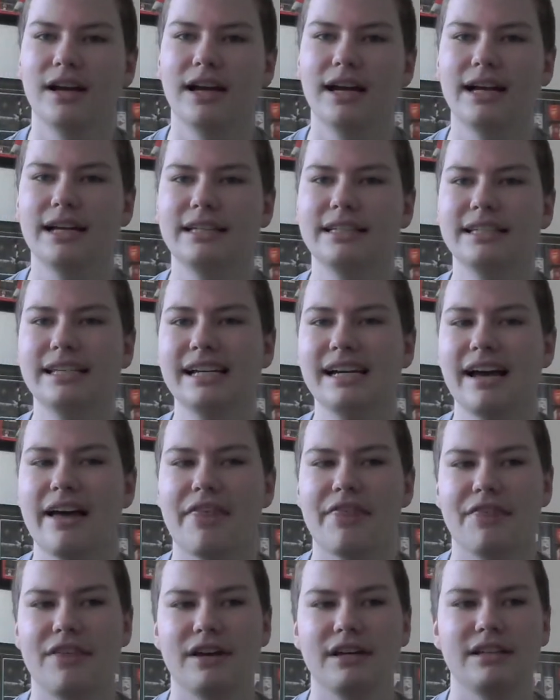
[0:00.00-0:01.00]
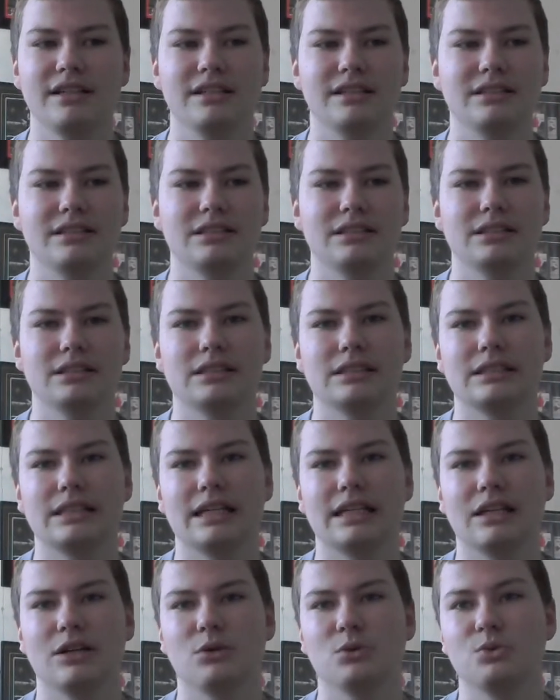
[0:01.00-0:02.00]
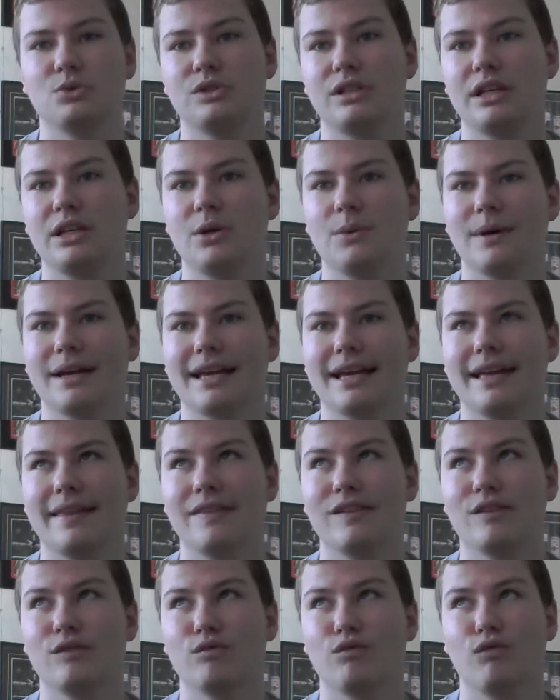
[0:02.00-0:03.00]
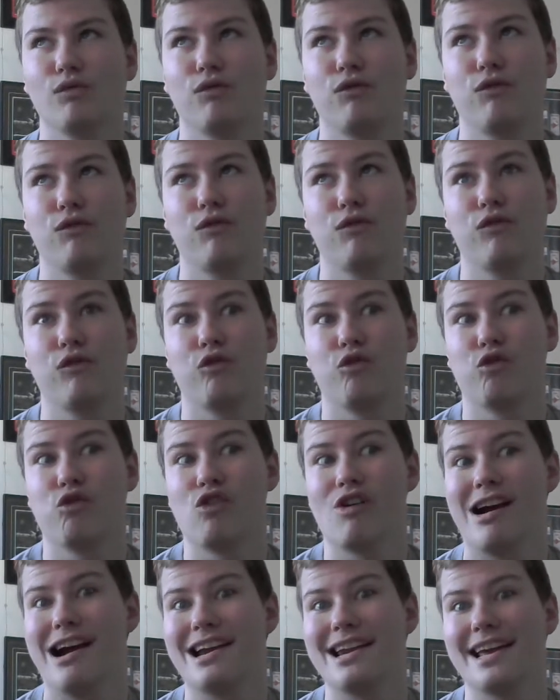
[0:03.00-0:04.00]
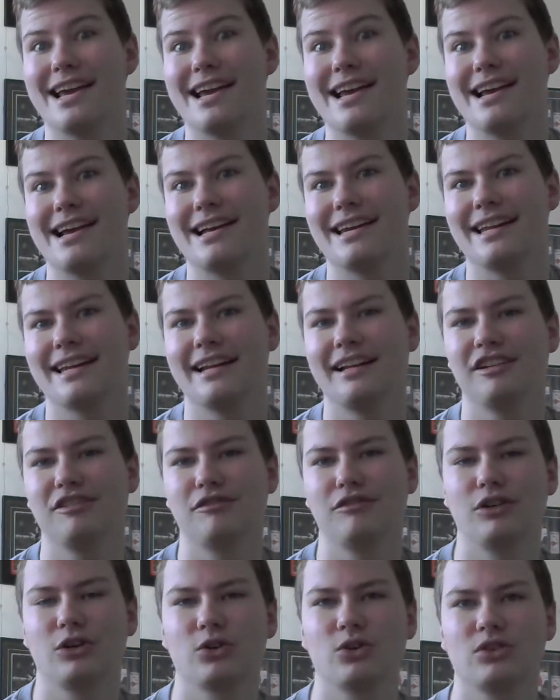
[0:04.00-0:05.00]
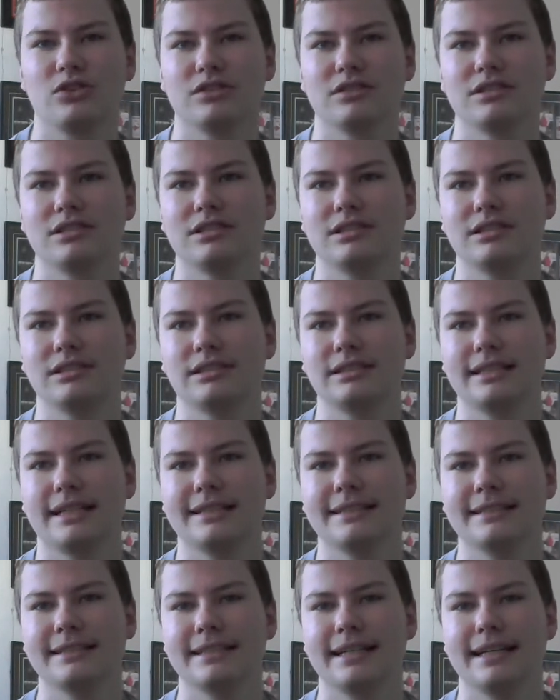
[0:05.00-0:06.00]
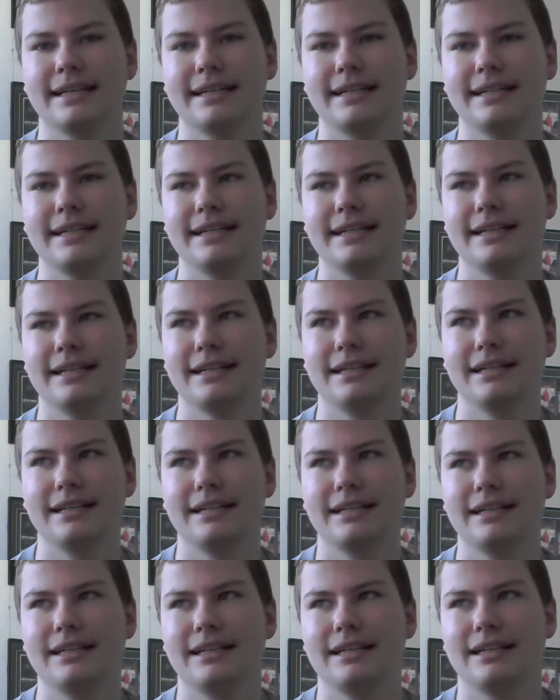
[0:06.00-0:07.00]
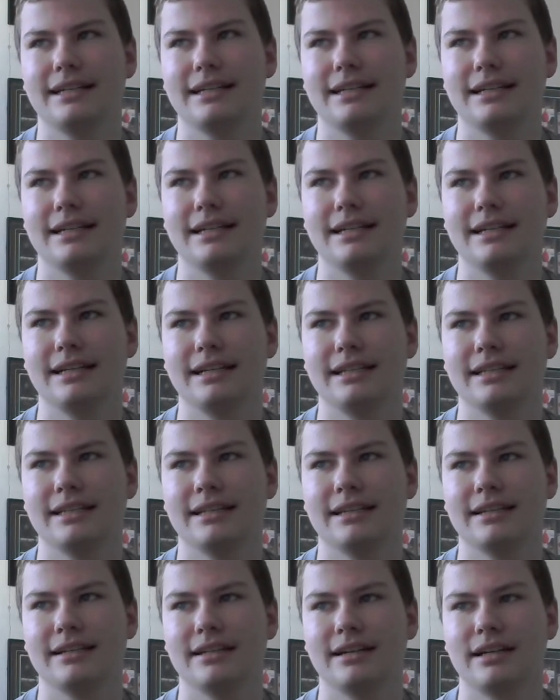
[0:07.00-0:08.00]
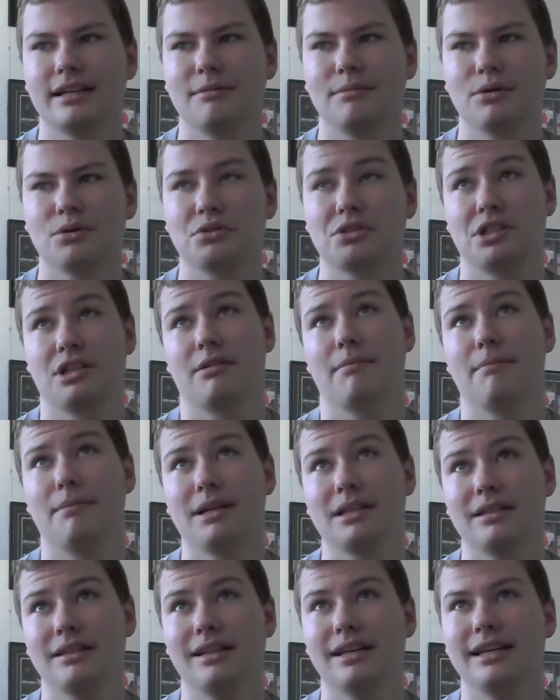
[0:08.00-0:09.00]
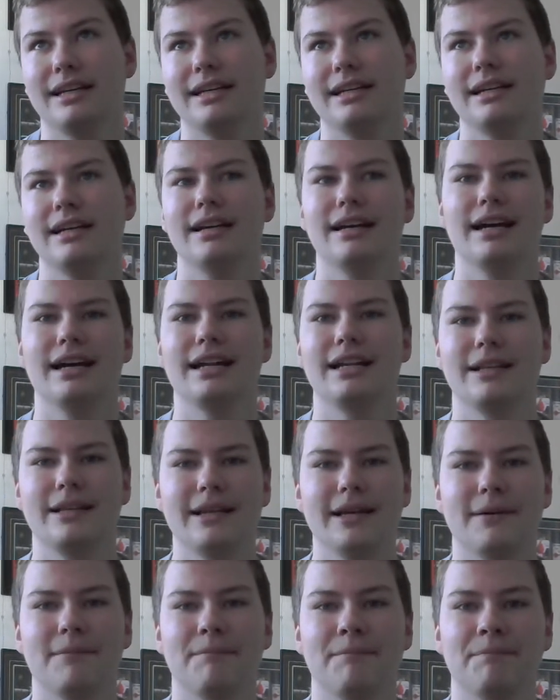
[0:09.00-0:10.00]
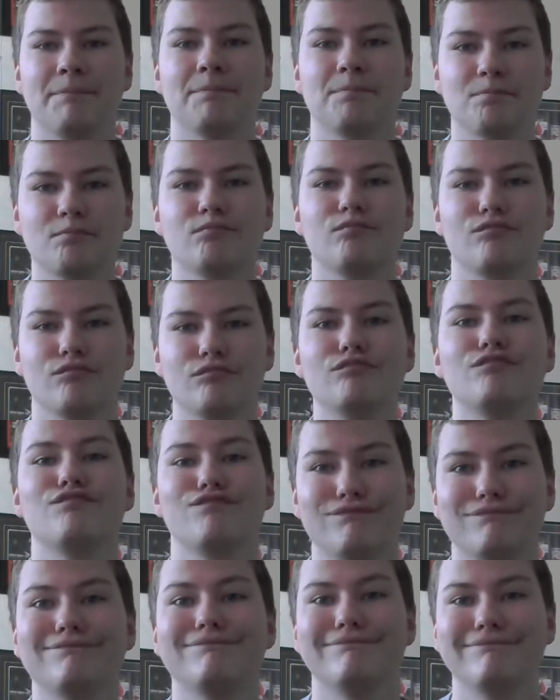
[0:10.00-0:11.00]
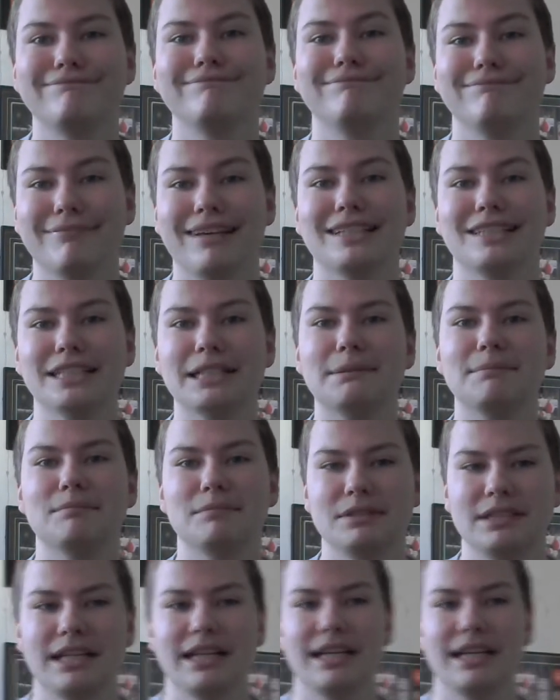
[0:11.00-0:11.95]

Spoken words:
And, yeah, thanks. And I'll see you again on Friday, and then in a vlog on Sunday, and then an unboxing on Monday. And then, yeah, that's it. See